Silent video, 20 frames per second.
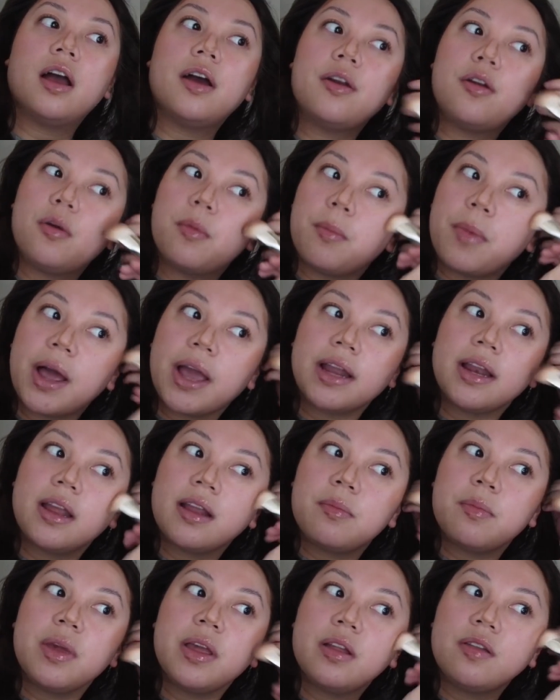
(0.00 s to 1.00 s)
I don't mind it
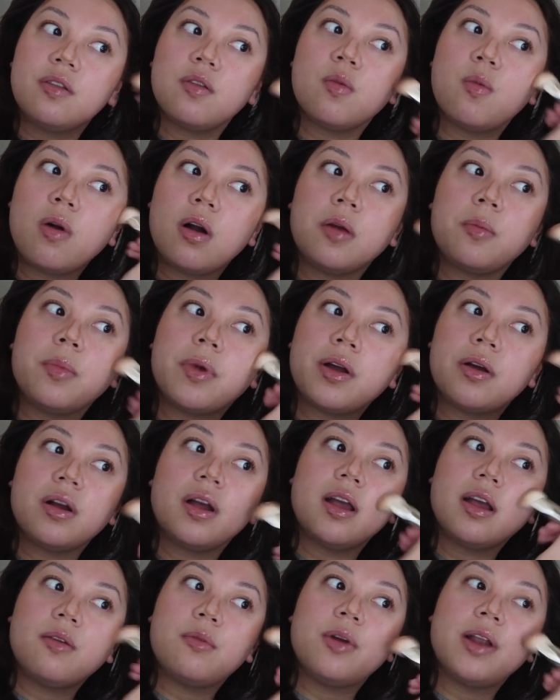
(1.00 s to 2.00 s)
being too warm, but
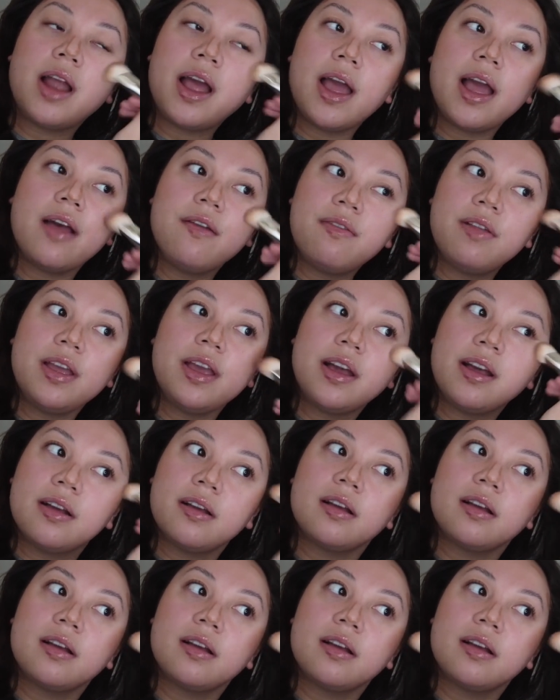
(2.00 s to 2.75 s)
when I have like,